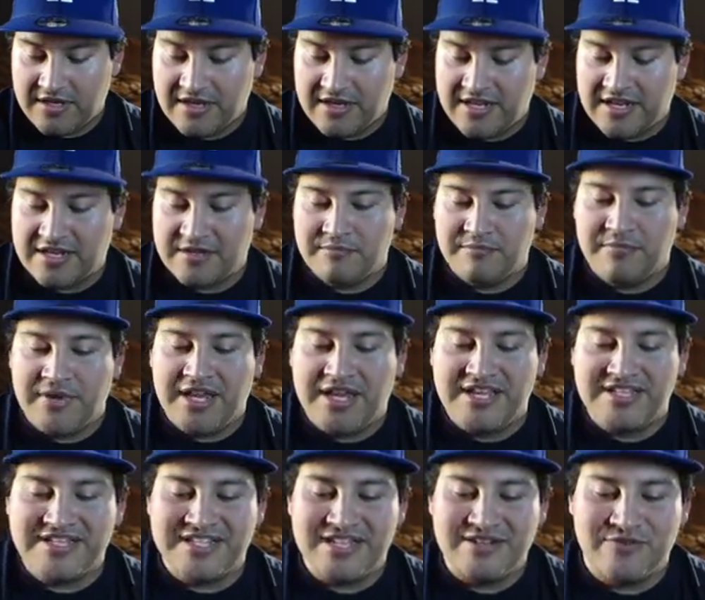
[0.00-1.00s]
an
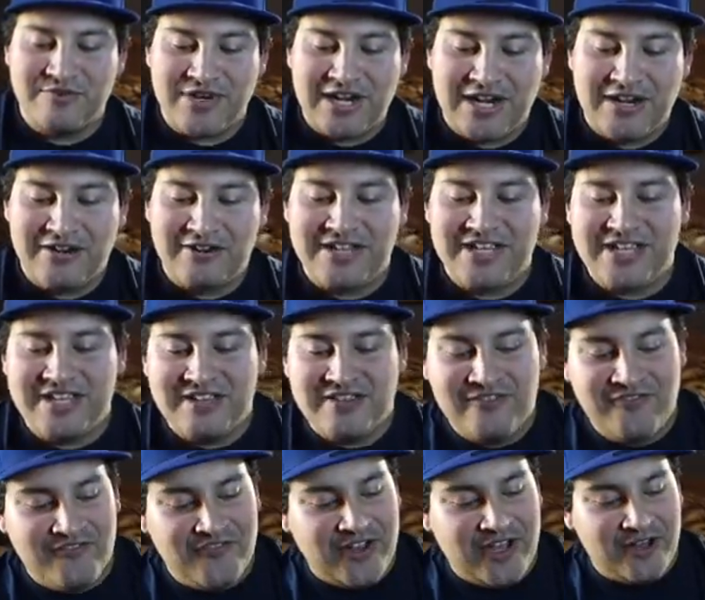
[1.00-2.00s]
amazing rare
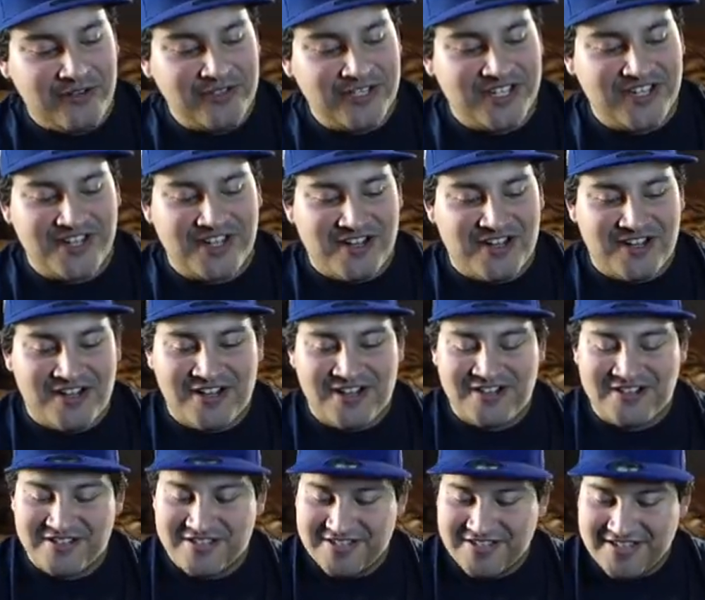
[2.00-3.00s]

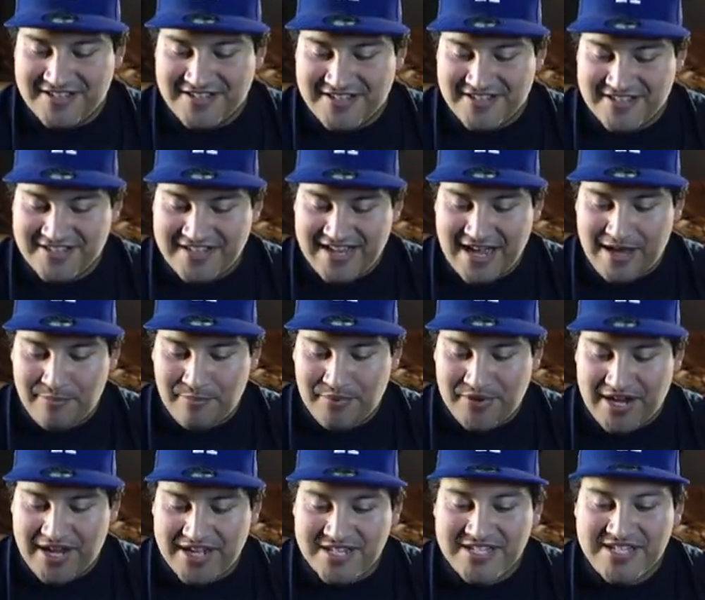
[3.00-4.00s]
Yveltal. Not
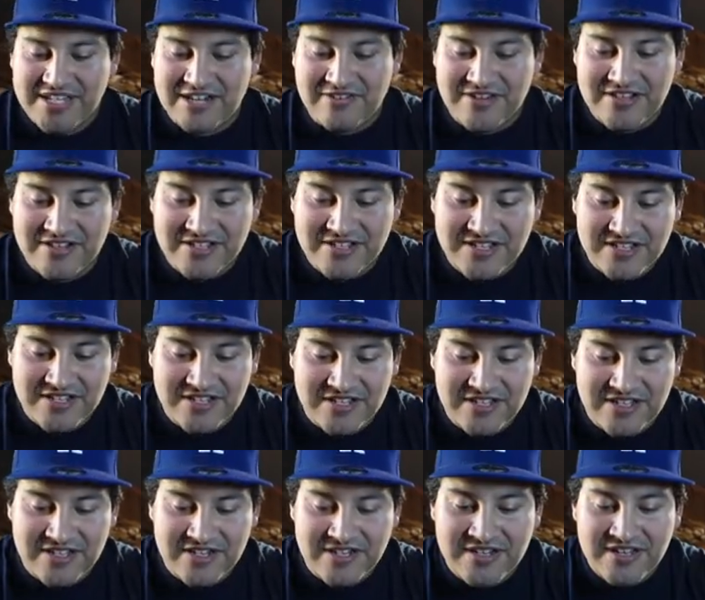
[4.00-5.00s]
bad. Centering looks
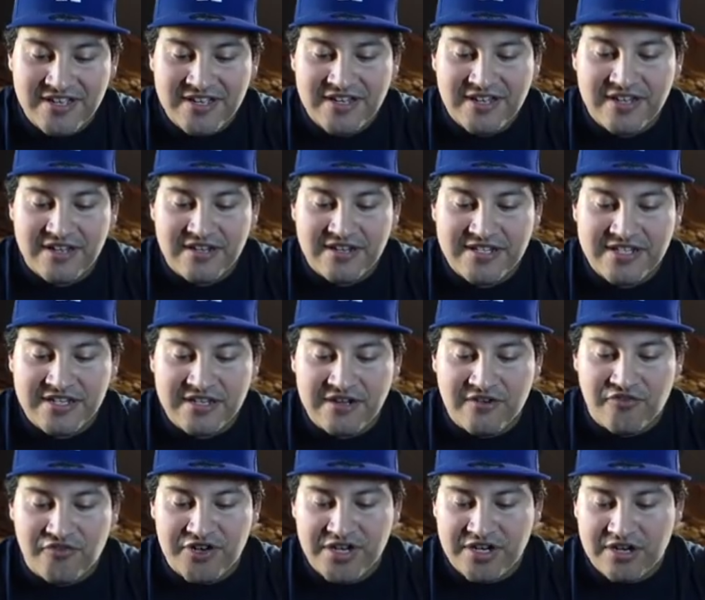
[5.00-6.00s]
good.
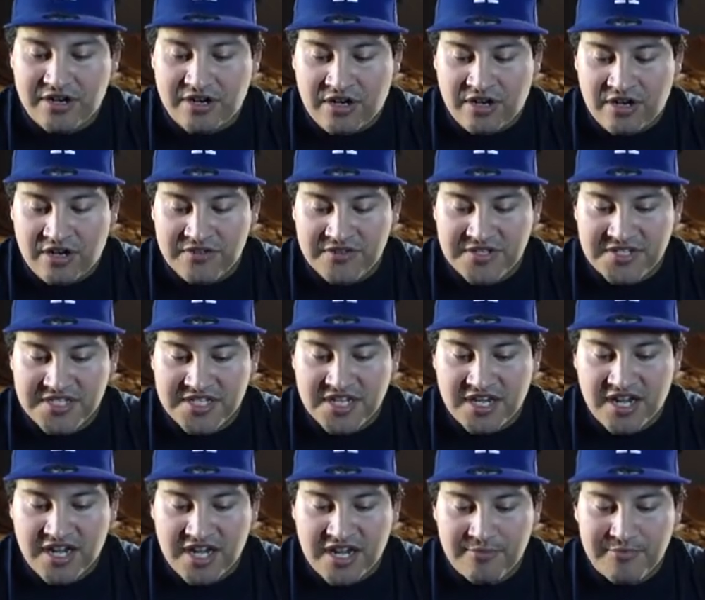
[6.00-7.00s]
Silvering on the
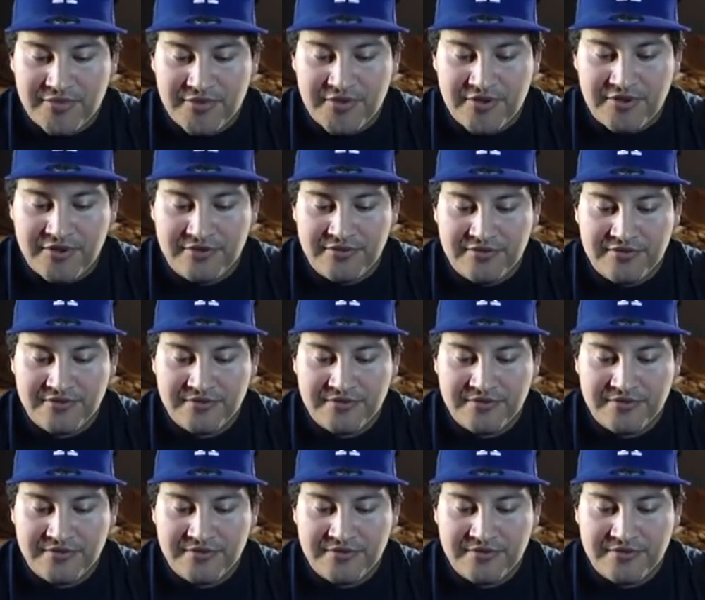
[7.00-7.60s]
top though.